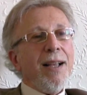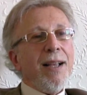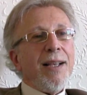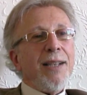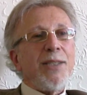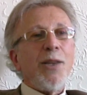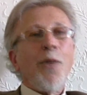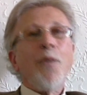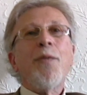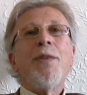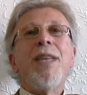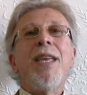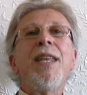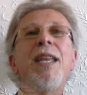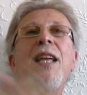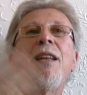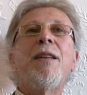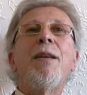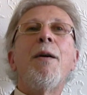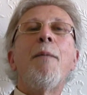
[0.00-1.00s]
So you
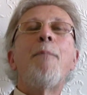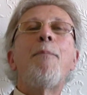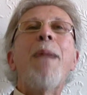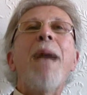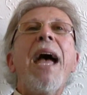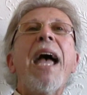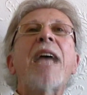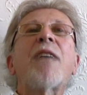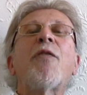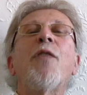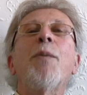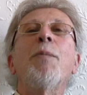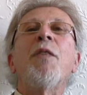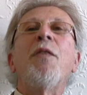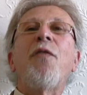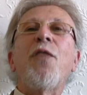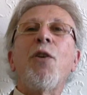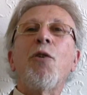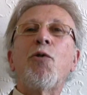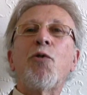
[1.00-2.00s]
need back from the
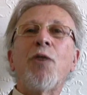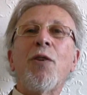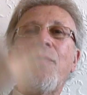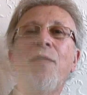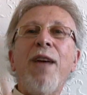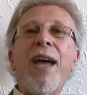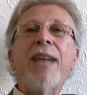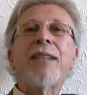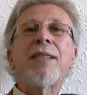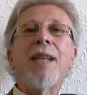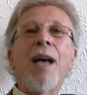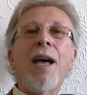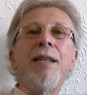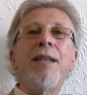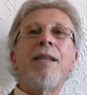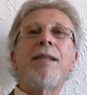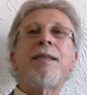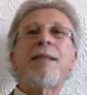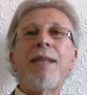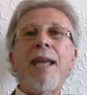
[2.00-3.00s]
future effects to
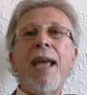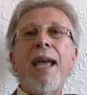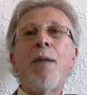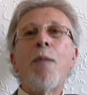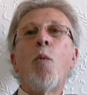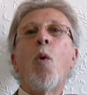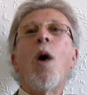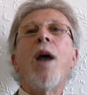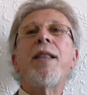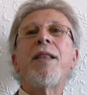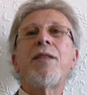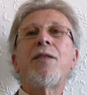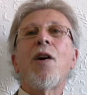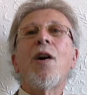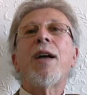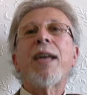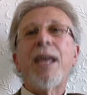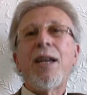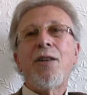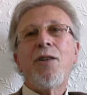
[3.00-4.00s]
understand why the
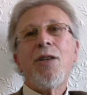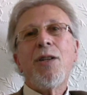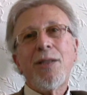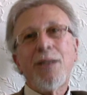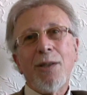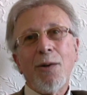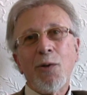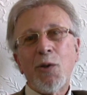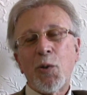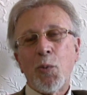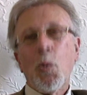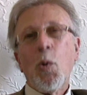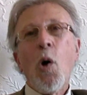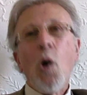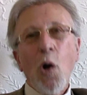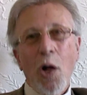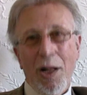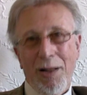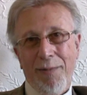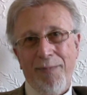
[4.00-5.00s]
dark energy is so
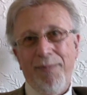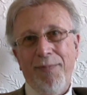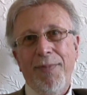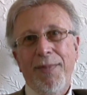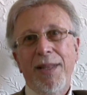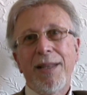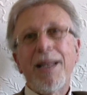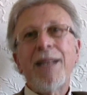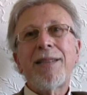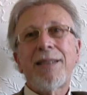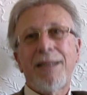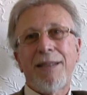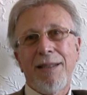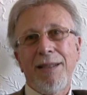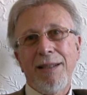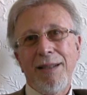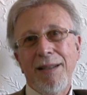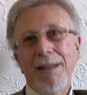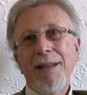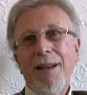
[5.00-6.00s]
small. That's,
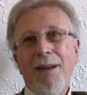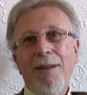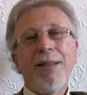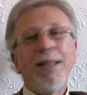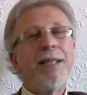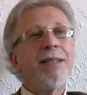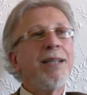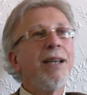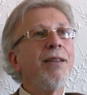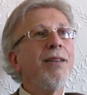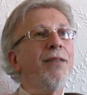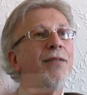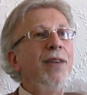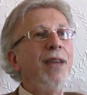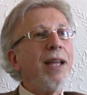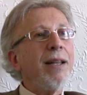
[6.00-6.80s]
you know, that's the other thing.